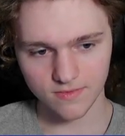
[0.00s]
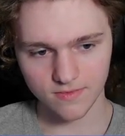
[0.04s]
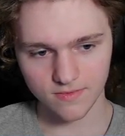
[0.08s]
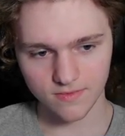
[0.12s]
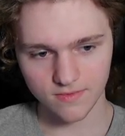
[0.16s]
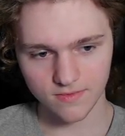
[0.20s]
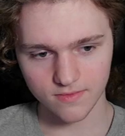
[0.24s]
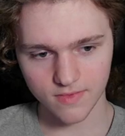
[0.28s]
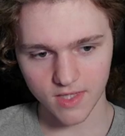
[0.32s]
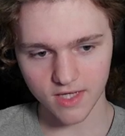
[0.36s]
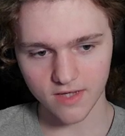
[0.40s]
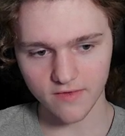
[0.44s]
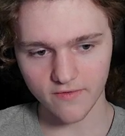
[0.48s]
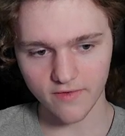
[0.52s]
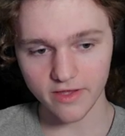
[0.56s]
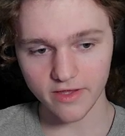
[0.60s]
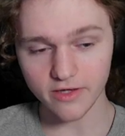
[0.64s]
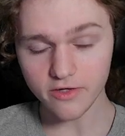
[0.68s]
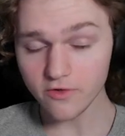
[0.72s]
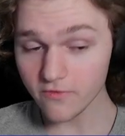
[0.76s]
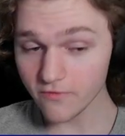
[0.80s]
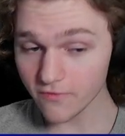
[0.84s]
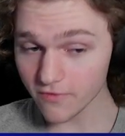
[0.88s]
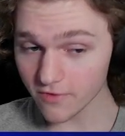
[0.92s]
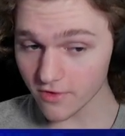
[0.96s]
Like, if I
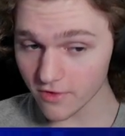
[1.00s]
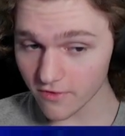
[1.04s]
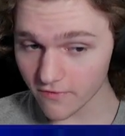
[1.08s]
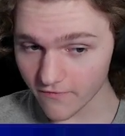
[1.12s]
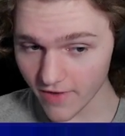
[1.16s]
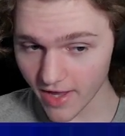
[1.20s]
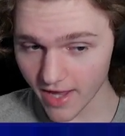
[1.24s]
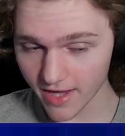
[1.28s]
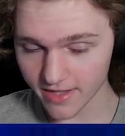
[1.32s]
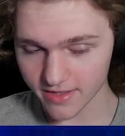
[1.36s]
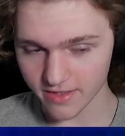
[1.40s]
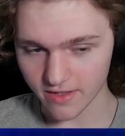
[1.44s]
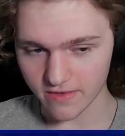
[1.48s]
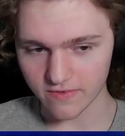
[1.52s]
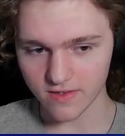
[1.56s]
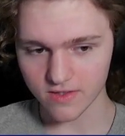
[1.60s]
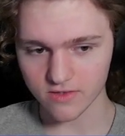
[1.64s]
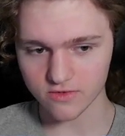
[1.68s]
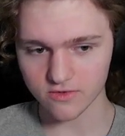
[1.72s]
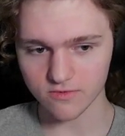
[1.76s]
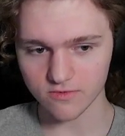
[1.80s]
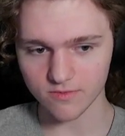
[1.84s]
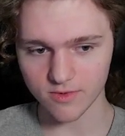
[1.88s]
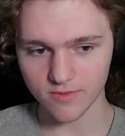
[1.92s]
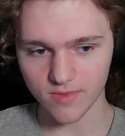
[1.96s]
knew for a fact that things
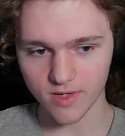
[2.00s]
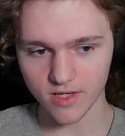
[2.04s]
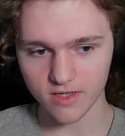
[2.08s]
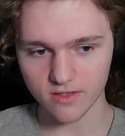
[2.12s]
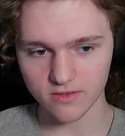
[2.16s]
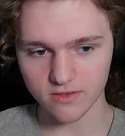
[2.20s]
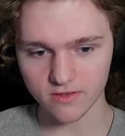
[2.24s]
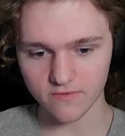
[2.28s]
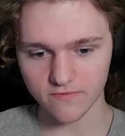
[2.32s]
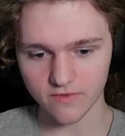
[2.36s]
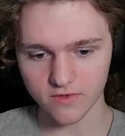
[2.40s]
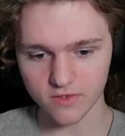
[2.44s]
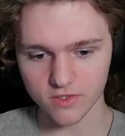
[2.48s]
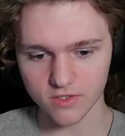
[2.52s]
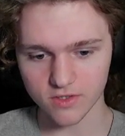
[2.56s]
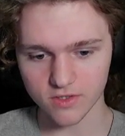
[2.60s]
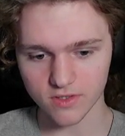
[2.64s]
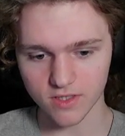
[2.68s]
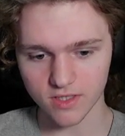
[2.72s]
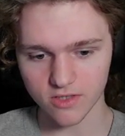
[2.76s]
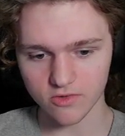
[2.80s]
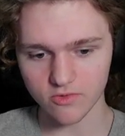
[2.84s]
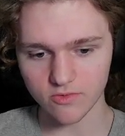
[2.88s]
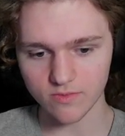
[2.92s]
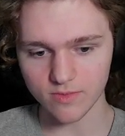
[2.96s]
would be better in the future, then
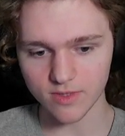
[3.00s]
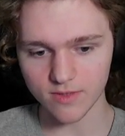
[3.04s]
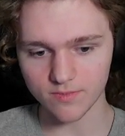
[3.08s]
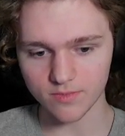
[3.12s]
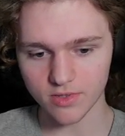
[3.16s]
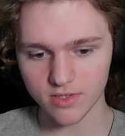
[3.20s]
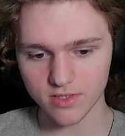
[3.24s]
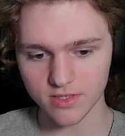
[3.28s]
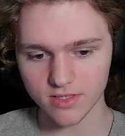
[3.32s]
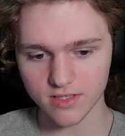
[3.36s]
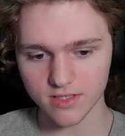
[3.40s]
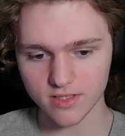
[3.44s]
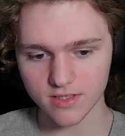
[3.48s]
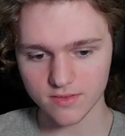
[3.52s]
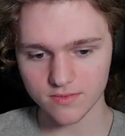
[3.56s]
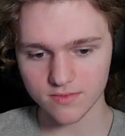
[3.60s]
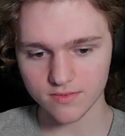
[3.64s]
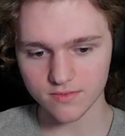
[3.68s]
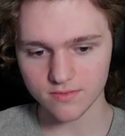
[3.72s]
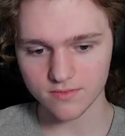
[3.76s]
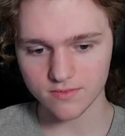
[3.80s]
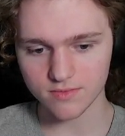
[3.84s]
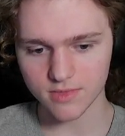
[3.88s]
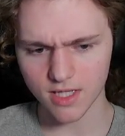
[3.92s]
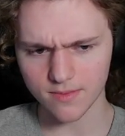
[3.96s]
it would be pretty
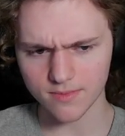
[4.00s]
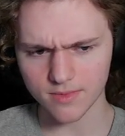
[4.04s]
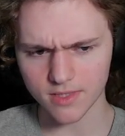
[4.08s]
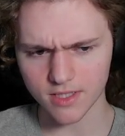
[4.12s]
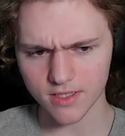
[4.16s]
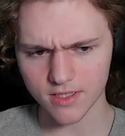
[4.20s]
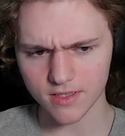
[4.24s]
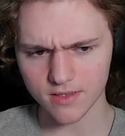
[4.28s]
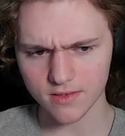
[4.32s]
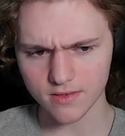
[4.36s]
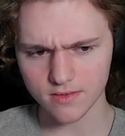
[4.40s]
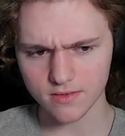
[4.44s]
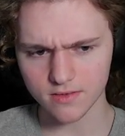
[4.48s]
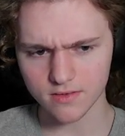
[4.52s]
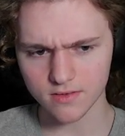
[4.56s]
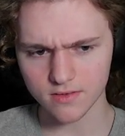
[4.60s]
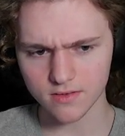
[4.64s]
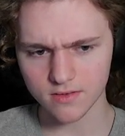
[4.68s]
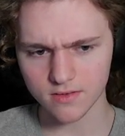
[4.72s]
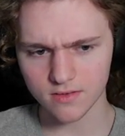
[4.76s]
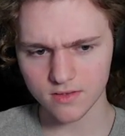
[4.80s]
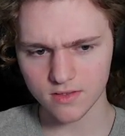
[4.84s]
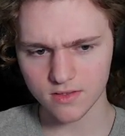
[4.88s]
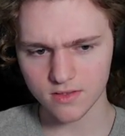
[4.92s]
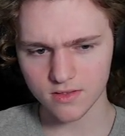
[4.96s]
tempting.
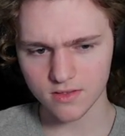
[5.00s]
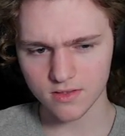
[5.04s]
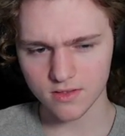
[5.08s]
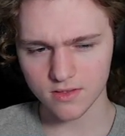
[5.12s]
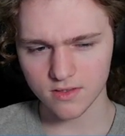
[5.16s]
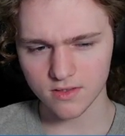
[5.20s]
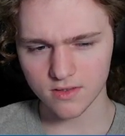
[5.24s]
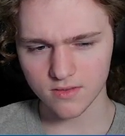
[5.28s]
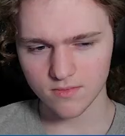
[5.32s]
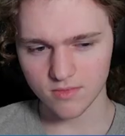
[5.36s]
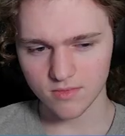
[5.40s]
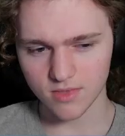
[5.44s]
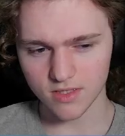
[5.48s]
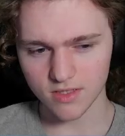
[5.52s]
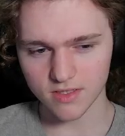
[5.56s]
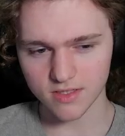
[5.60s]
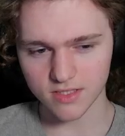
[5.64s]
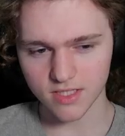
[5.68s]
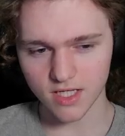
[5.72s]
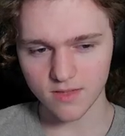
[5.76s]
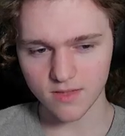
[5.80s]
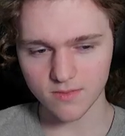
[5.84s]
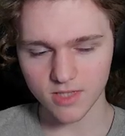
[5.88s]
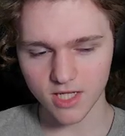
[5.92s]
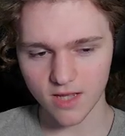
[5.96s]
But at the
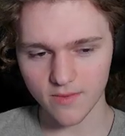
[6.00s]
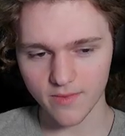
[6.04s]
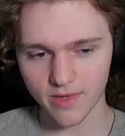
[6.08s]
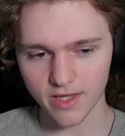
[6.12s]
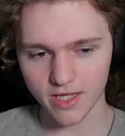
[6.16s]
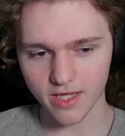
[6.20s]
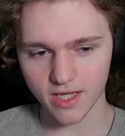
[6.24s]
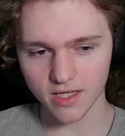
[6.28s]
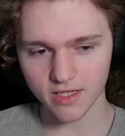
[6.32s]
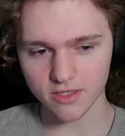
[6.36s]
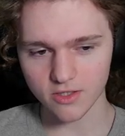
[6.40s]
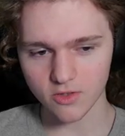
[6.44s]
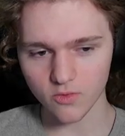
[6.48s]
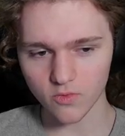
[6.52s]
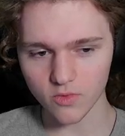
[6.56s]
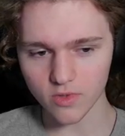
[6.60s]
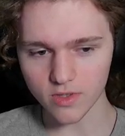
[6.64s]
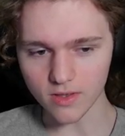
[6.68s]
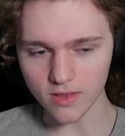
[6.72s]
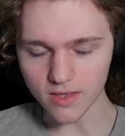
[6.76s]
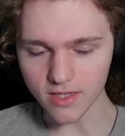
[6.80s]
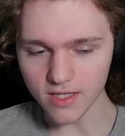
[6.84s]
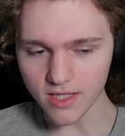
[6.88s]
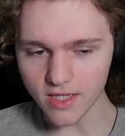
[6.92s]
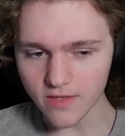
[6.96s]
same time, I kind of don't want
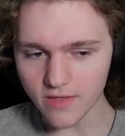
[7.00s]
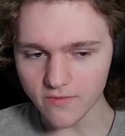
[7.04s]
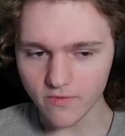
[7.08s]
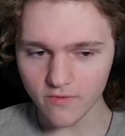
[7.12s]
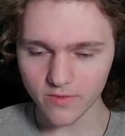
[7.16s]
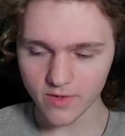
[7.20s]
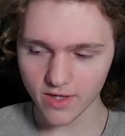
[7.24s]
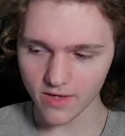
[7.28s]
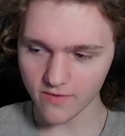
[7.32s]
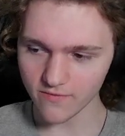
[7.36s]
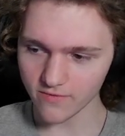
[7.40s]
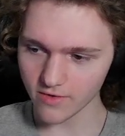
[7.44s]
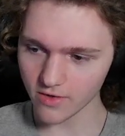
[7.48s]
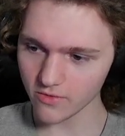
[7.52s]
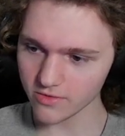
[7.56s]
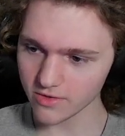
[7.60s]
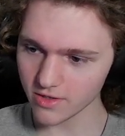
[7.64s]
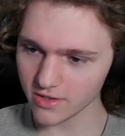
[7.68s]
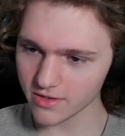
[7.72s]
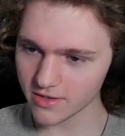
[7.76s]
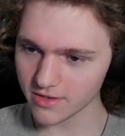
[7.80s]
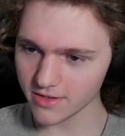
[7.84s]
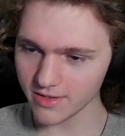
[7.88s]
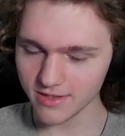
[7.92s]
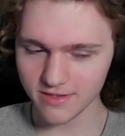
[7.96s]
to leave what we have going
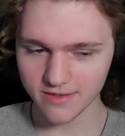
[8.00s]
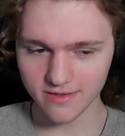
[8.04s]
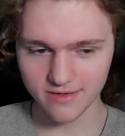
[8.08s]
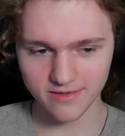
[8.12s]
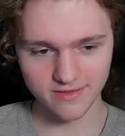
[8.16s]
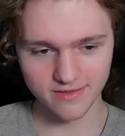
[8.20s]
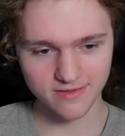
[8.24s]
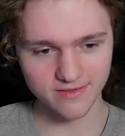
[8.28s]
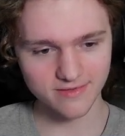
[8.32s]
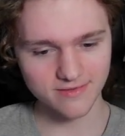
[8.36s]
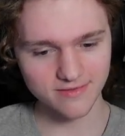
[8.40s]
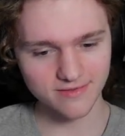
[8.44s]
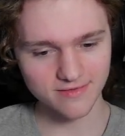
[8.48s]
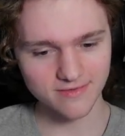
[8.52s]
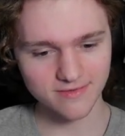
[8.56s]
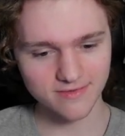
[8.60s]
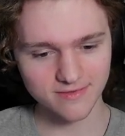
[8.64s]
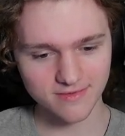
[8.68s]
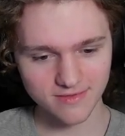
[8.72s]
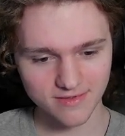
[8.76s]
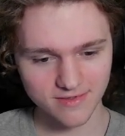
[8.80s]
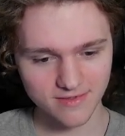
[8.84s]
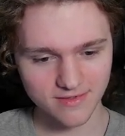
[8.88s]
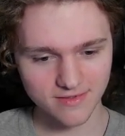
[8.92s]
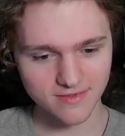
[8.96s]
on here.
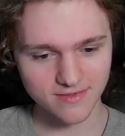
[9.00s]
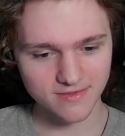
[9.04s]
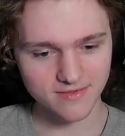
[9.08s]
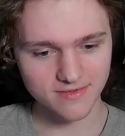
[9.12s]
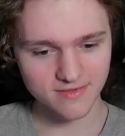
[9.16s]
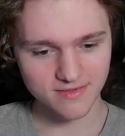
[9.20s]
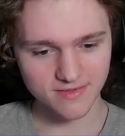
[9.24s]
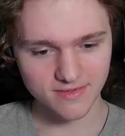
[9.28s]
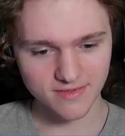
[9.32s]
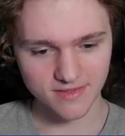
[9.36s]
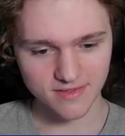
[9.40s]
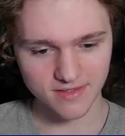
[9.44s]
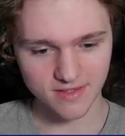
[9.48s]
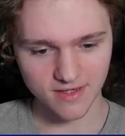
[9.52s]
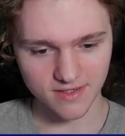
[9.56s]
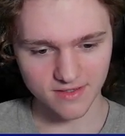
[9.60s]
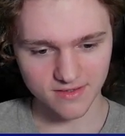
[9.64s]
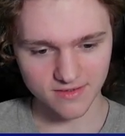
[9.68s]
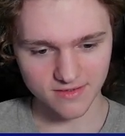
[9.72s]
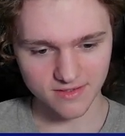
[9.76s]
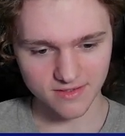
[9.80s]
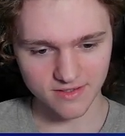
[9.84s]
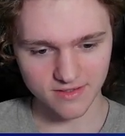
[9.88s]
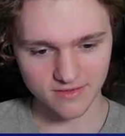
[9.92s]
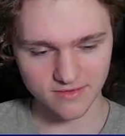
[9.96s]
I don't
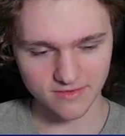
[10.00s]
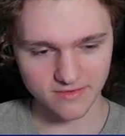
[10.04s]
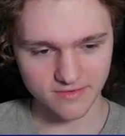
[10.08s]
know.